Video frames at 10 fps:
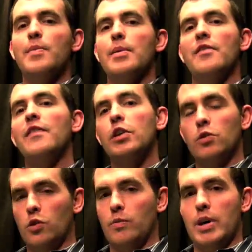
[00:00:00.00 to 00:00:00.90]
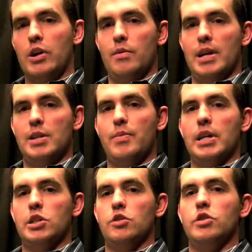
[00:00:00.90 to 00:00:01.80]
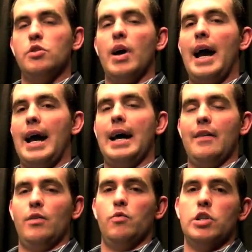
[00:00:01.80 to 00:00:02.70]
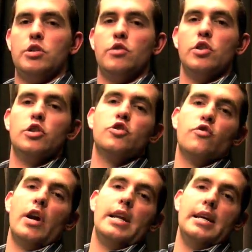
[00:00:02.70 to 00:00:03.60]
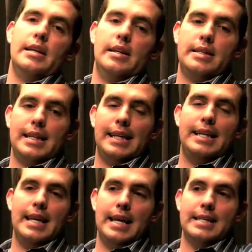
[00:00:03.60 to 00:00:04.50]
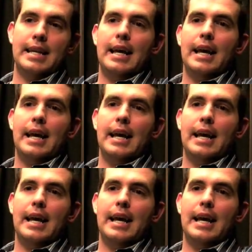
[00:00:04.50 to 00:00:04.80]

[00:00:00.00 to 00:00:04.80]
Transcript: maybe feel a little better about the picks you do have and what you could trade in to get.